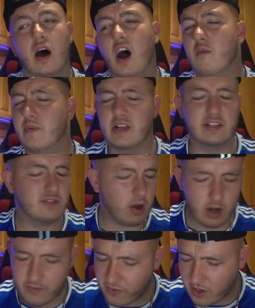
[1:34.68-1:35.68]
I've been
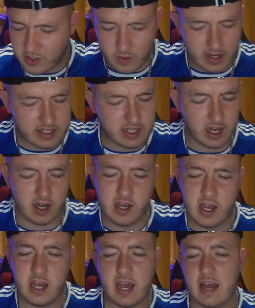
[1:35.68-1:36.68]
scrolling through Twitter
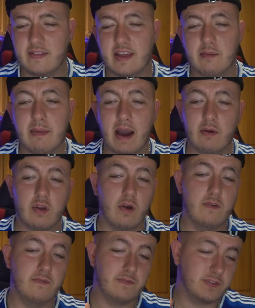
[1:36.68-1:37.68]
and the amount
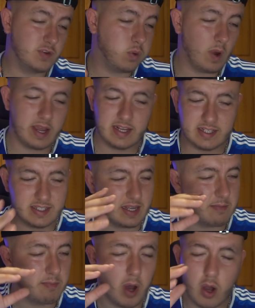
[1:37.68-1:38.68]
of tweets
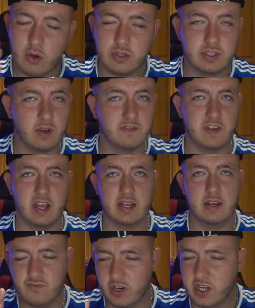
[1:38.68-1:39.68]
and posts I've
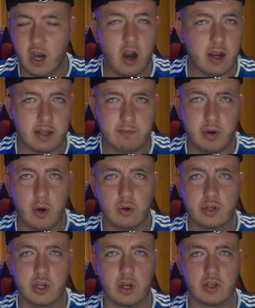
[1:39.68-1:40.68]
seen regarding
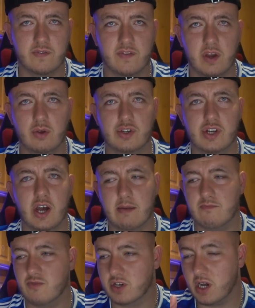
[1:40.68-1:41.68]
Paul Cook's future
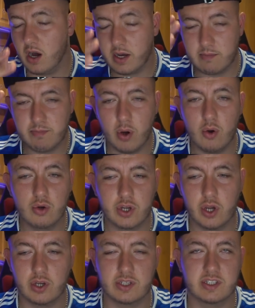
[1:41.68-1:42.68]
and regarding Paul
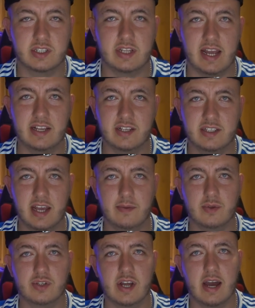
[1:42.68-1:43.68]
Cook's status at
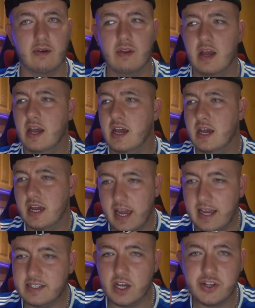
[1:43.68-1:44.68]
Ipswich Town
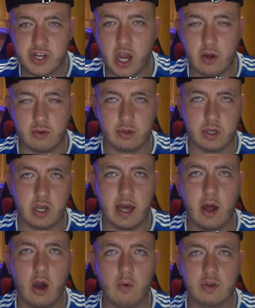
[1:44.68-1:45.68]
is a joke.
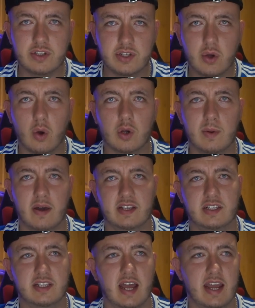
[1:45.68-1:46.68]
And I want to talk about
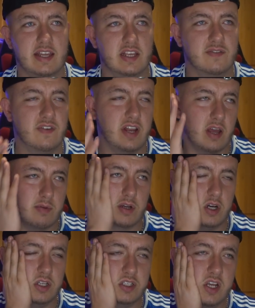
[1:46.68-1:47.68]
this today in this video
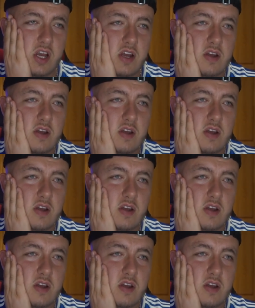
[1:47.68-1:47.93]
because